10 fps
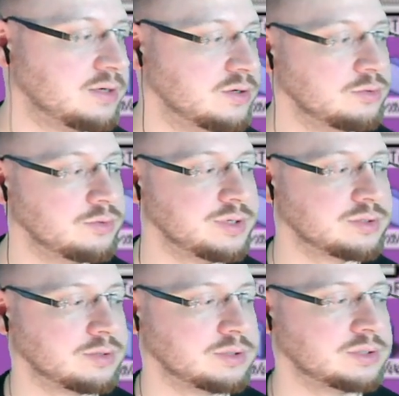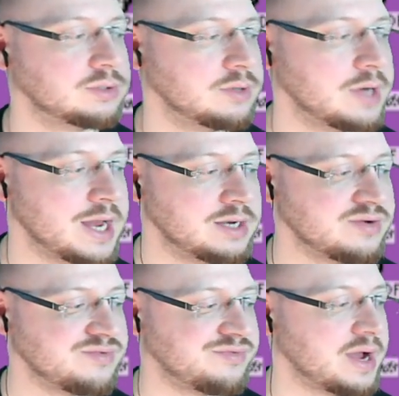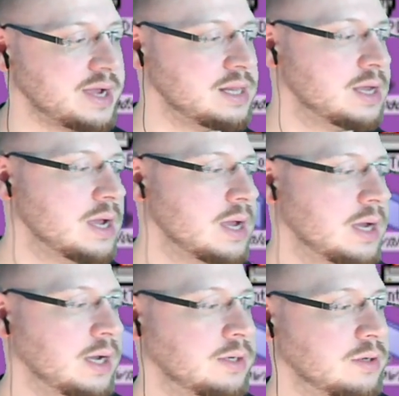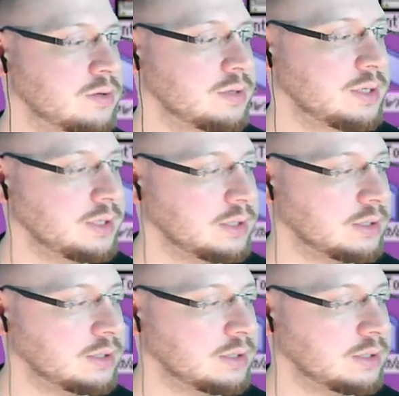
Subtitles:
new resources to end of file and only